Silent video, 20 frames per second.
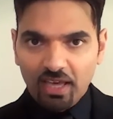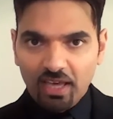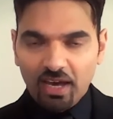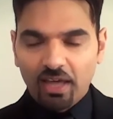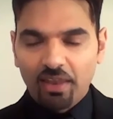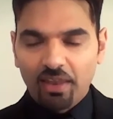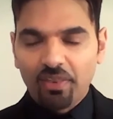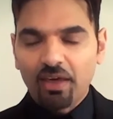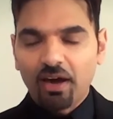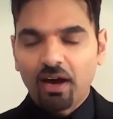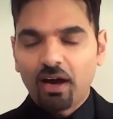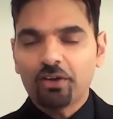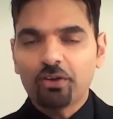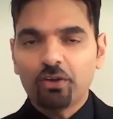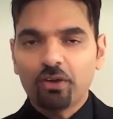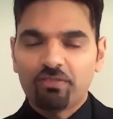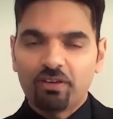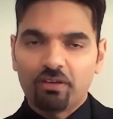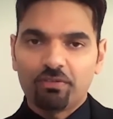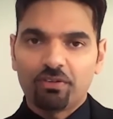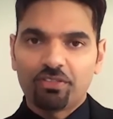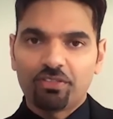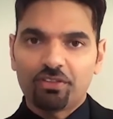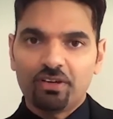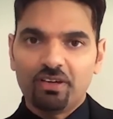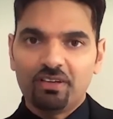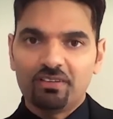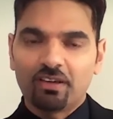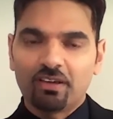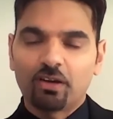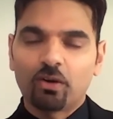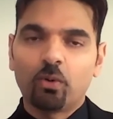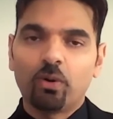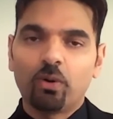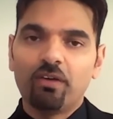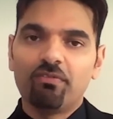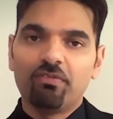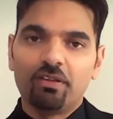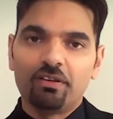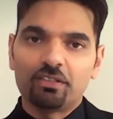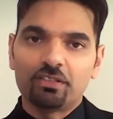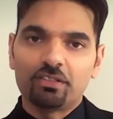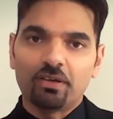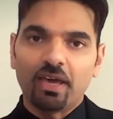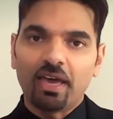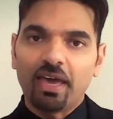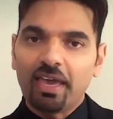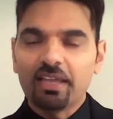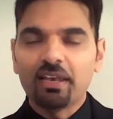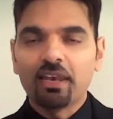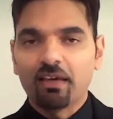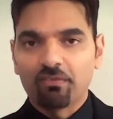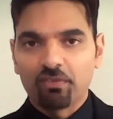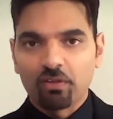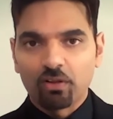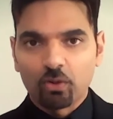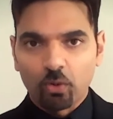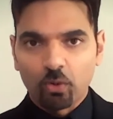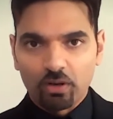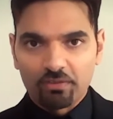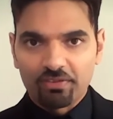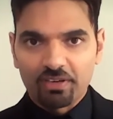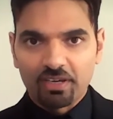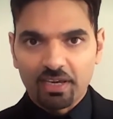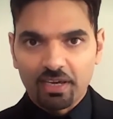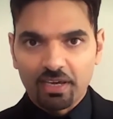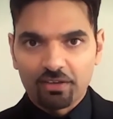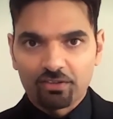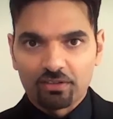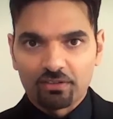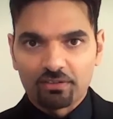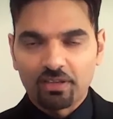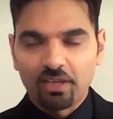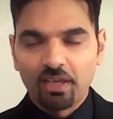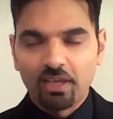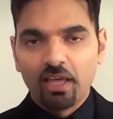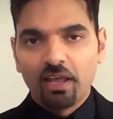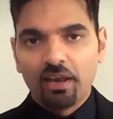And RQF level 3 is equivalent to A-level qualifications.